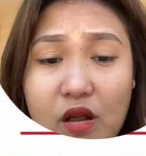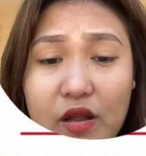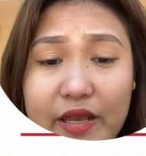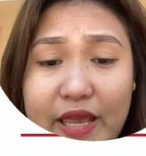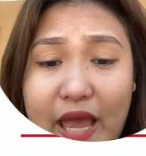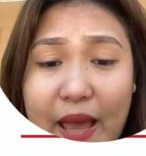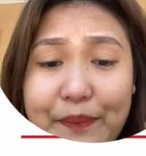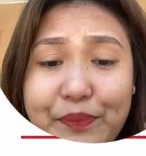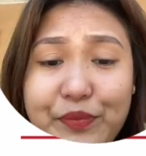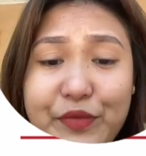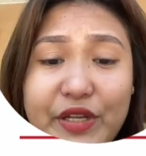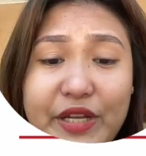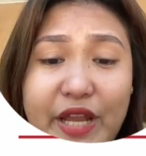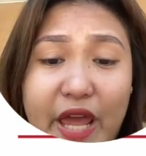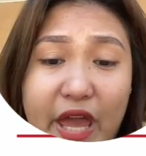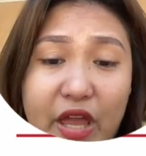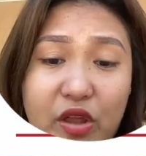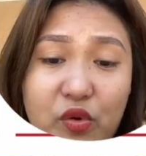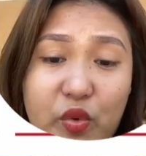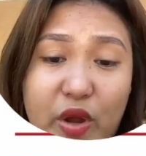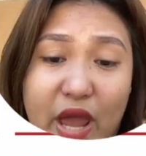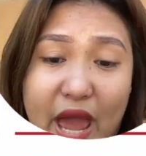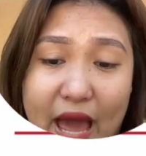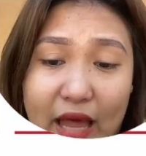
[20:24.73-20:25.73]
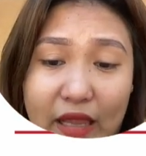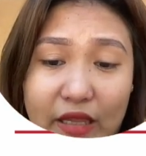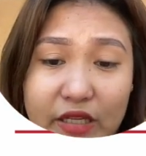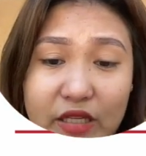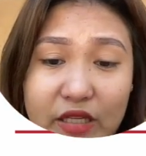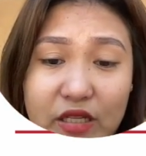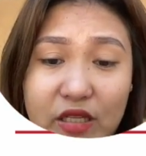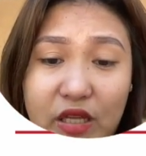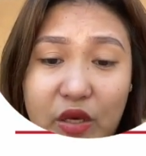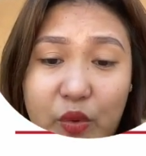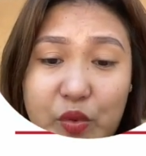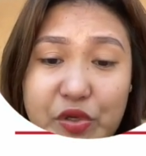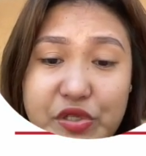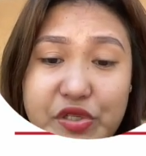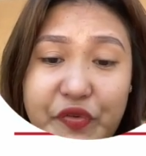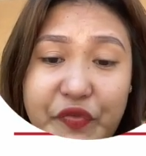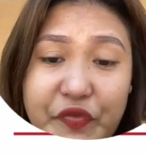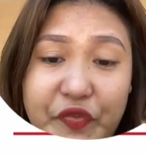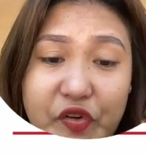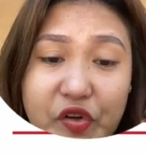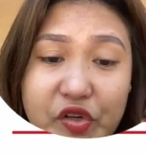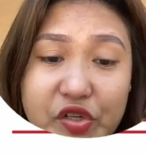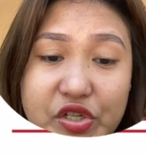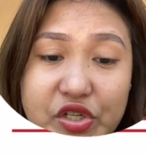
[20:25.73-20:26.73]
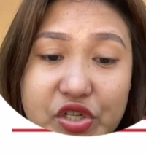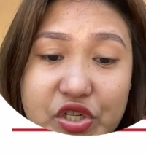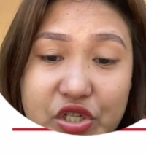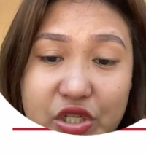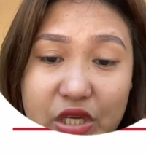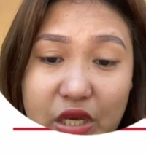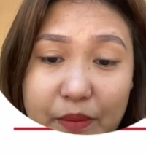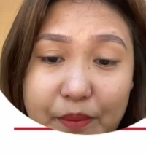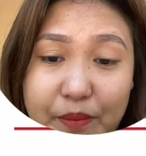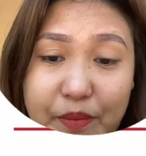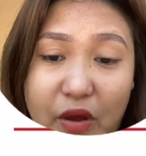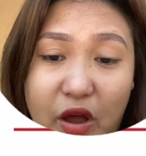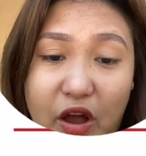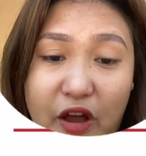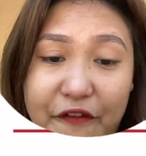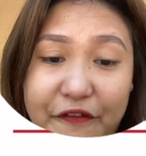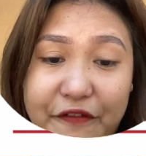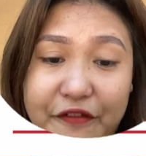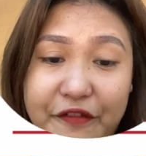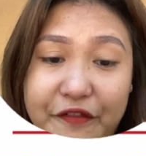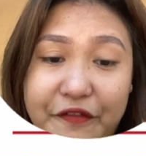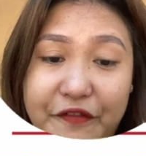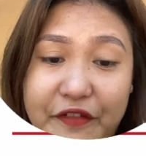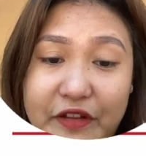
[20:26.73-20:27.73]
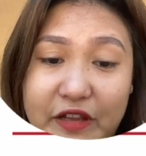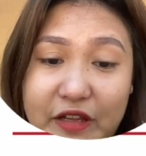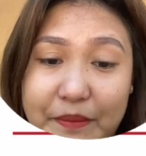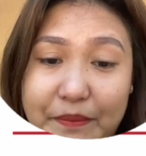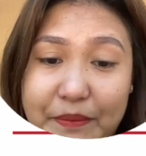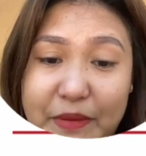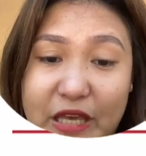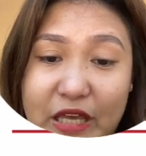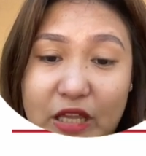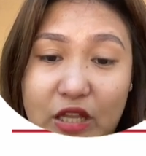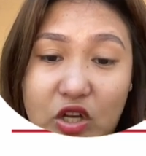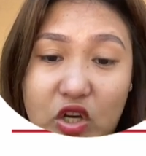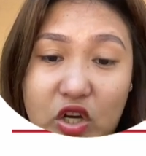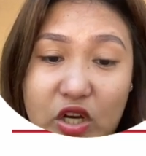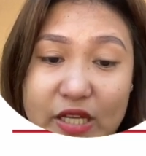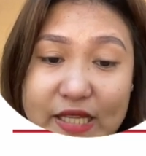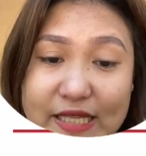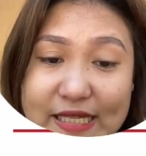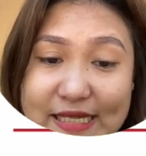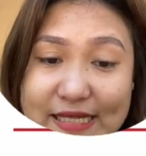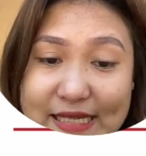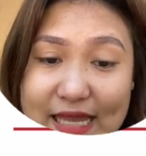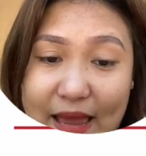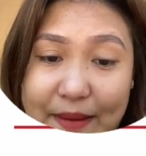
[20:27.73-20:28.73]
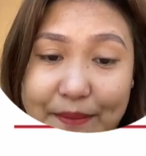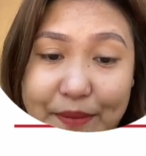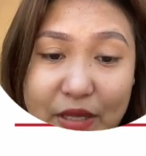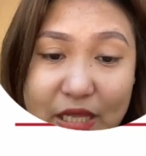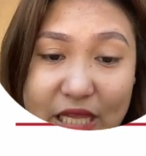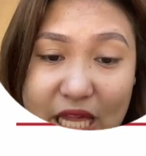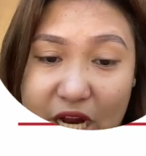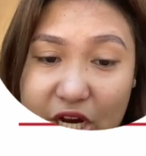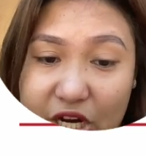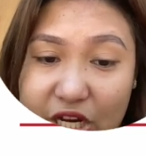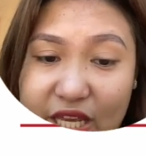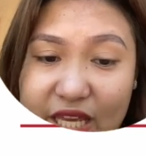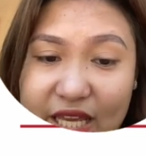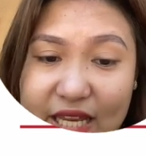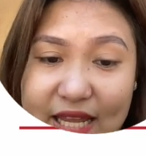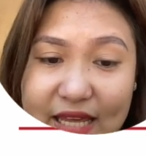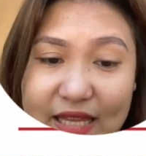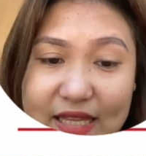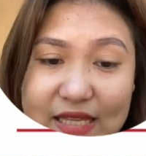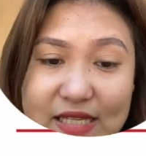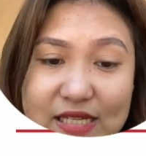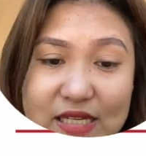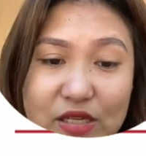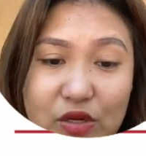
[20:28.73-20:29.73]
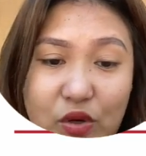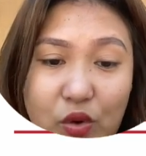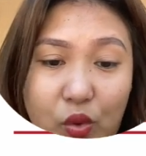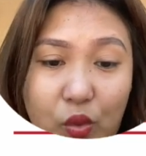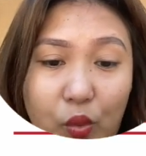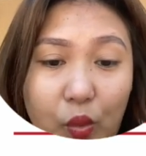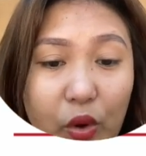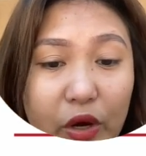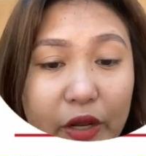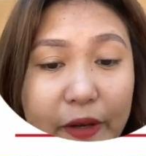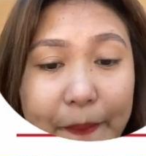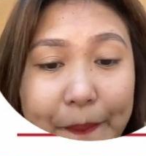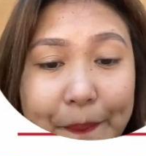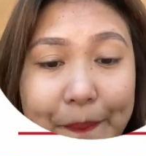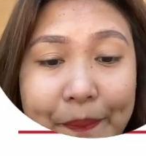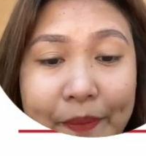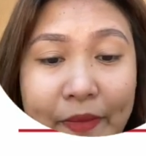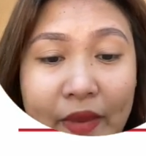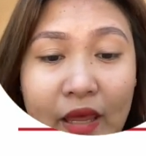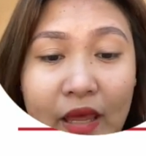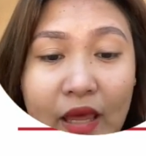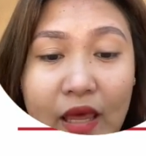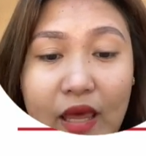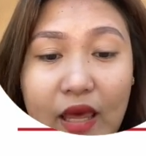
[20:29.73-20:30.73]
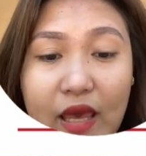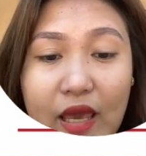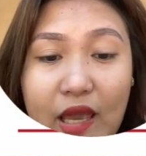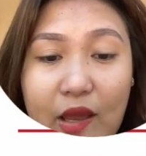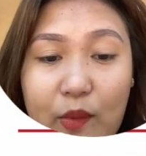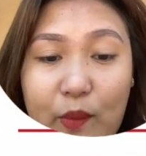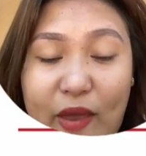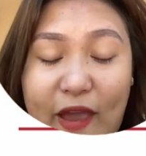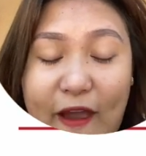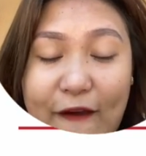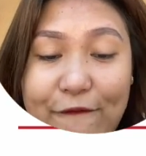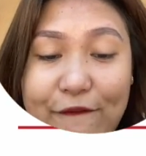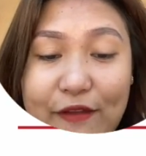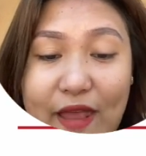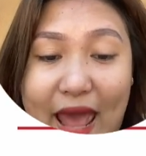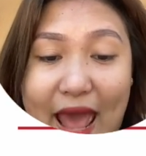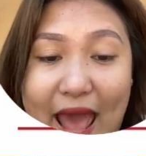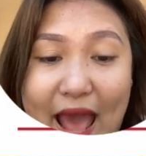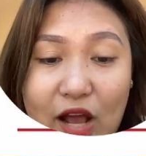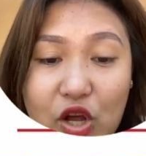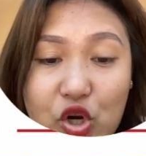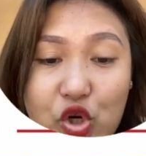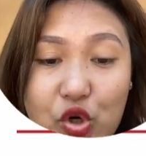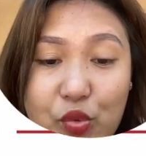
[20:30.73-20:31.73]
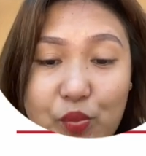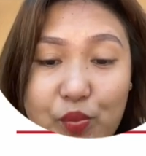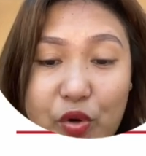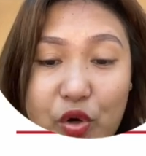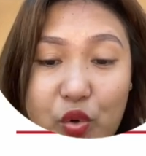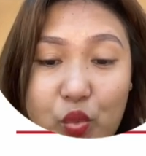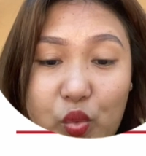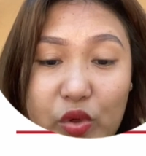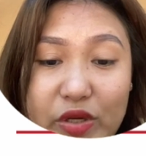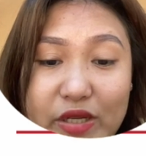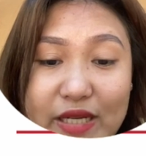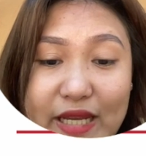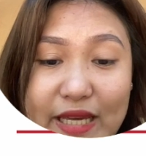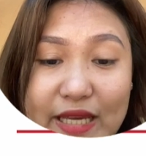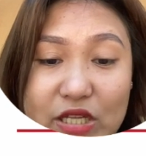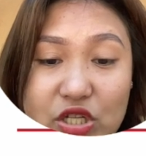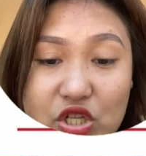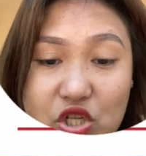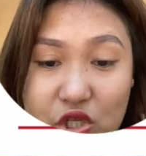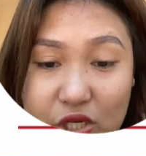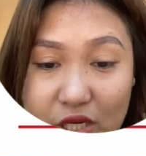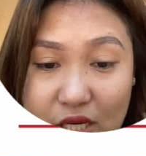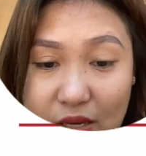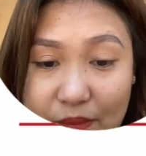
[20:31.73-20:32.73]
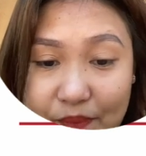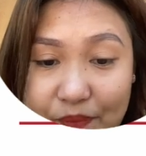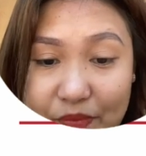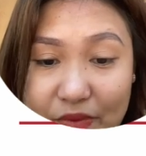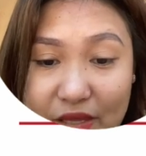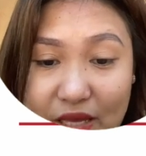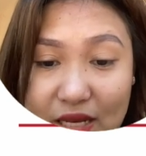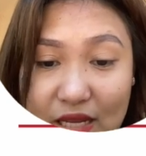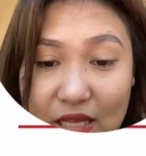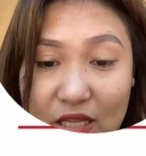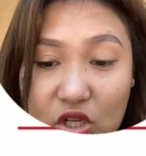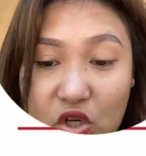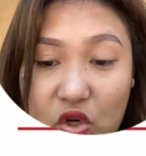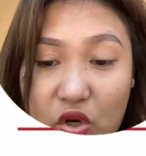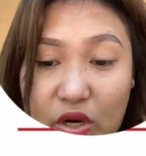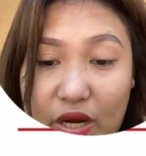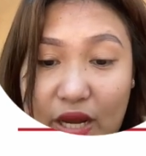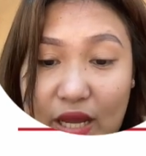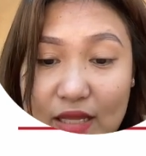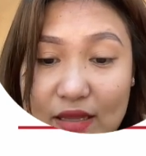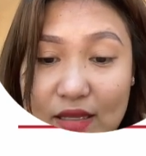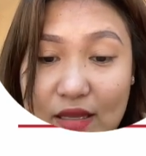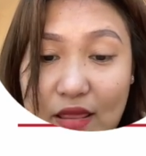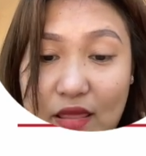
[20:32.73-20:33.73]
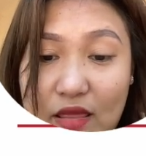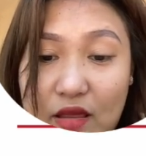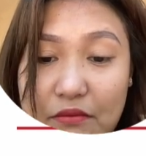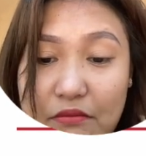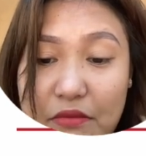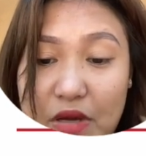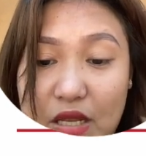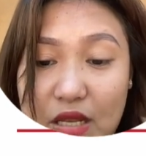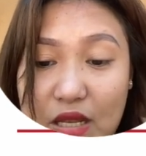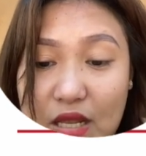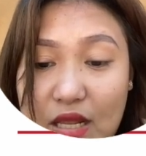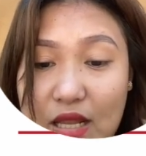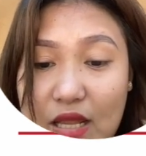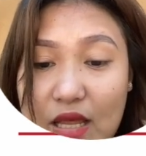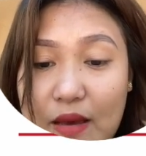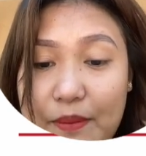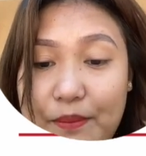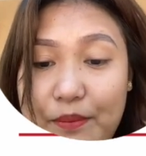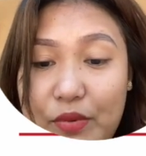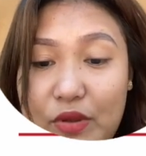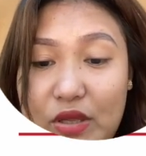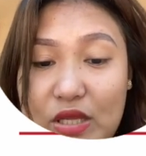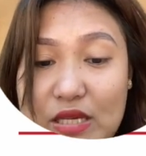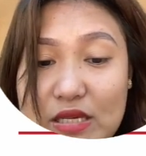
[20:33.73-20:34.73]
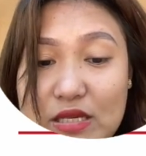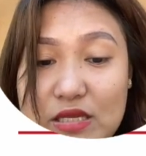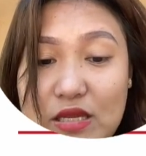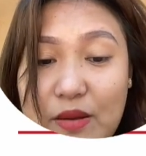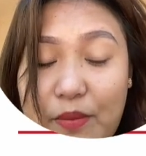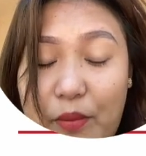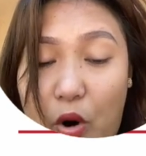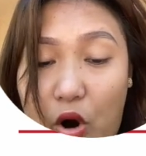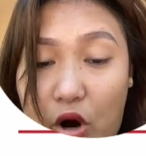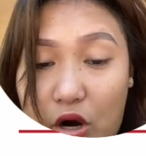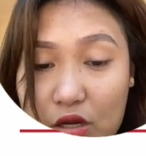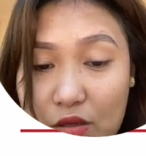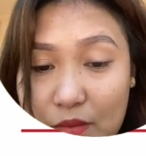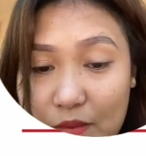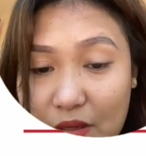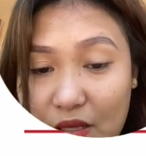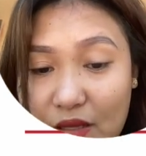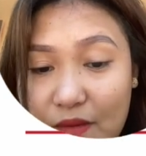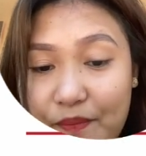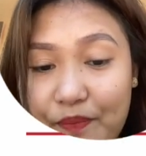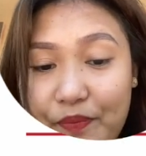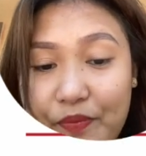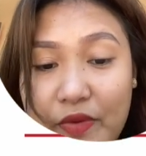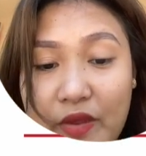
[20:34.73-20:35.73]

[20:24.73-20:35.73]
Captain Henry Allen. He was the first chief of the Philippine Constabulary in 1901. And we have the Act number 193, and it created the Manila Police Department.